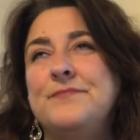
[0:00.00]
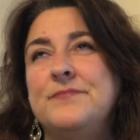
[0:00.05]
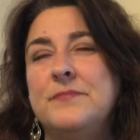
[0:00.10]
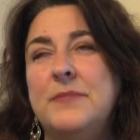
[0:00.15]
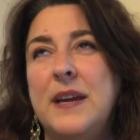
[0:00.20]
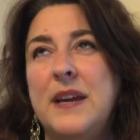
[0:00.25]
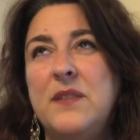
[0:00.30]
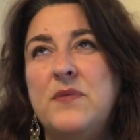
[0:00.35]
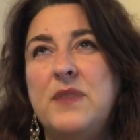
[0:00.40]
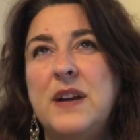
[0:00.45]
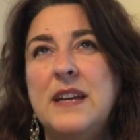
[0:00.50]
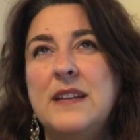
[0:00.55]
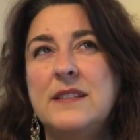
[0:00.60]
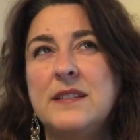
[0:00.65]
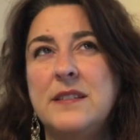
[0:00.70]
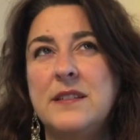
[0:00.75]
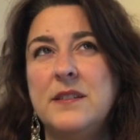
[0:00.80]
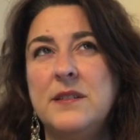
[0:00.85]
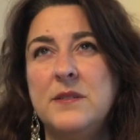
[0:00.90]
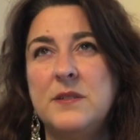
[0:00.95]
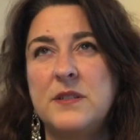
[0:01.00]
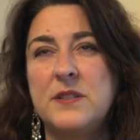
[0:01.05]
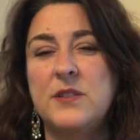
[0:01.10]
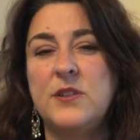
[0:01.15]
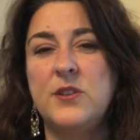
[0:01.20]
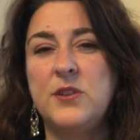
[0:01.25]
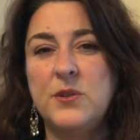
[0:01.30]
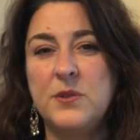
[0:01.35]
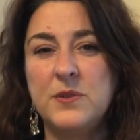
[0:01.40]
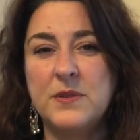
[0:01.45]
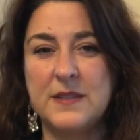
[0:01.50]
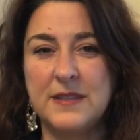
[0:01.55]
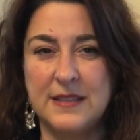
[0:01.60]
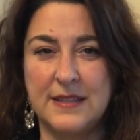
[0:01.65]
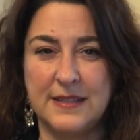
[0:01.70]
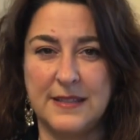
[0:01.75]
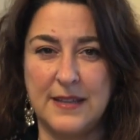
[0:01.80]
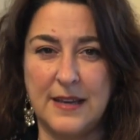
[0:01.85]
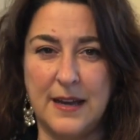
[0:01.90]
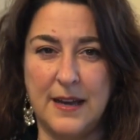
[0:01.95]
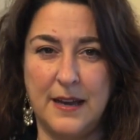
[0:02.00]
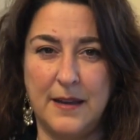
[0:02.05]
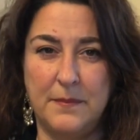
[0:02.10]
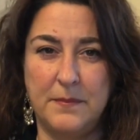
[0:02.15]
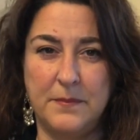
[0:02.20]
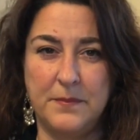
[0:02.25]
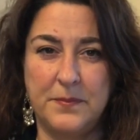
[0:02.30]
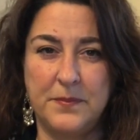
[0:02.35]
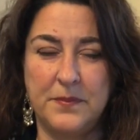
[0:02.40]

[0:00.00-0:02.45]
advice to you is use this time.